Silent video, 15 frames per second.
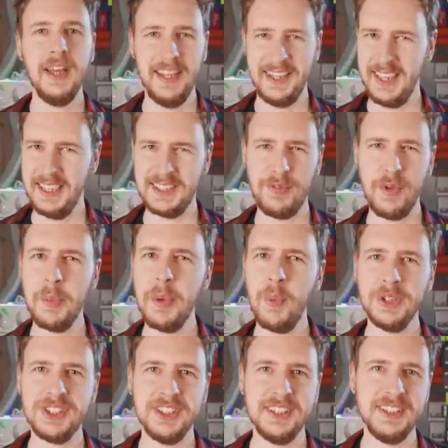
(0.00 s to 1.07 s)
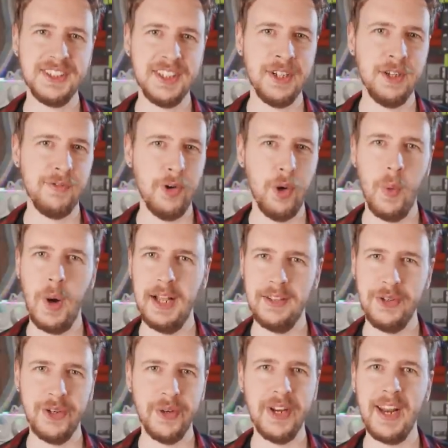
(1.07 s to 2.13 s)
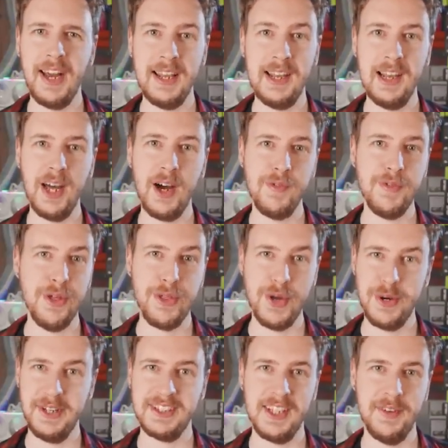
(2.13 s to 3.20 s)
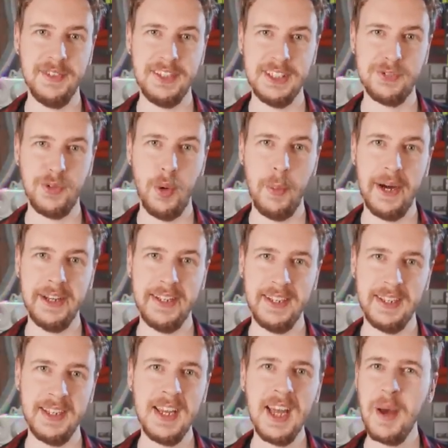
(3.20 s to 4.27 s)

And guys, if you've been watching the channel for a while, you know that I love the 3070s for mining,